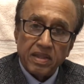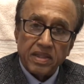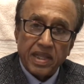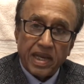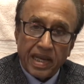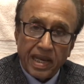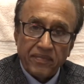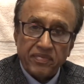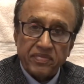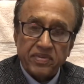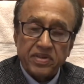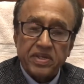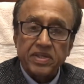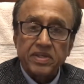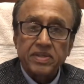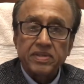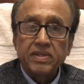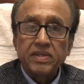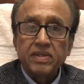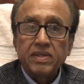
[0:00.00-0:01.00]
The left
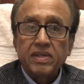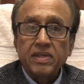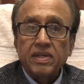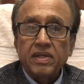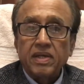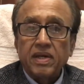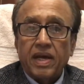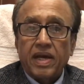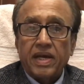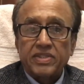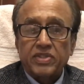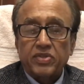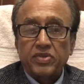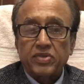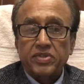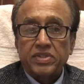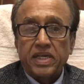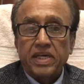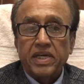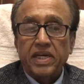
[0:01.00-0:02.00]
has
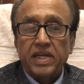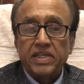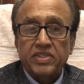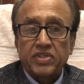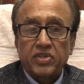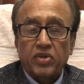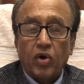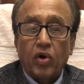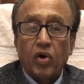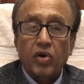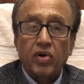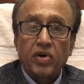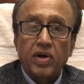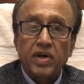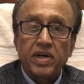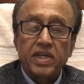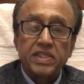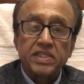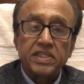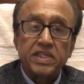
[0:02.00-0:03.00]
to send a strong
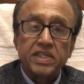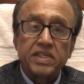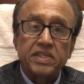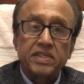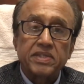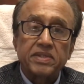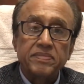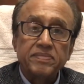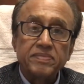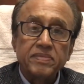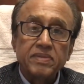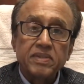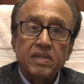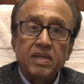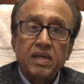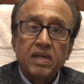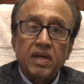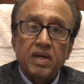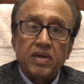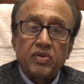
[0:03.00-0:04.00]
contingent
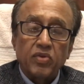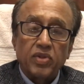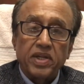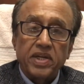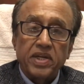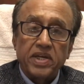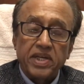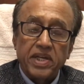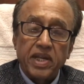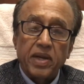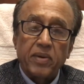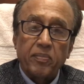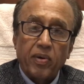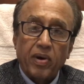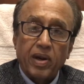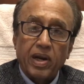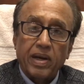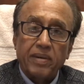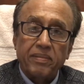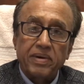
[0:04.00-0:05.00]
to the Indian
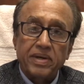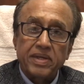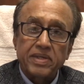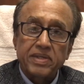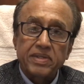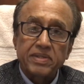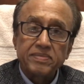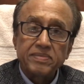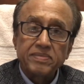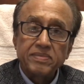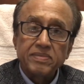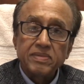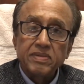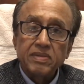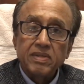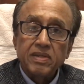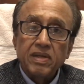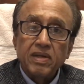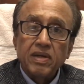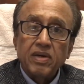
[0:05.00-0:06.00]
Parliament
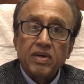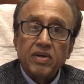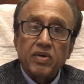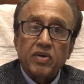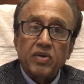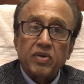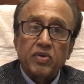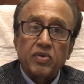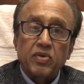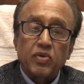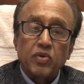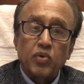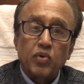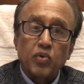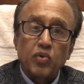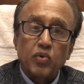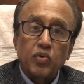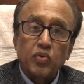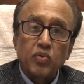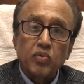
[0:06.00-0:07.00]

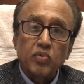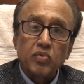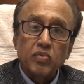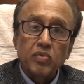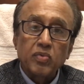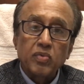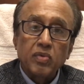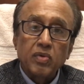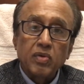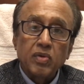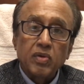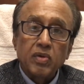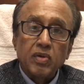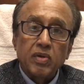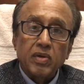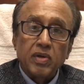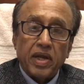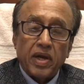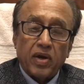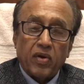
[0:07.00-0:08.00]
to
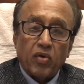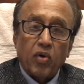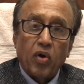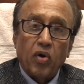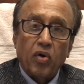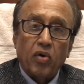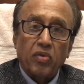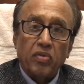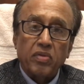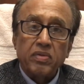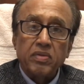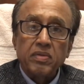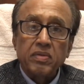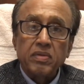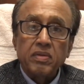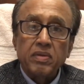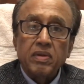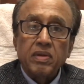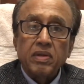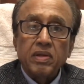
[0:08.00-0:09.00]
echo
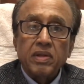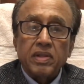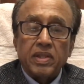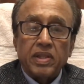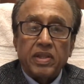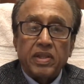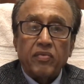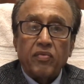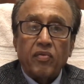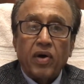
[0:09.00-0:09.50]
the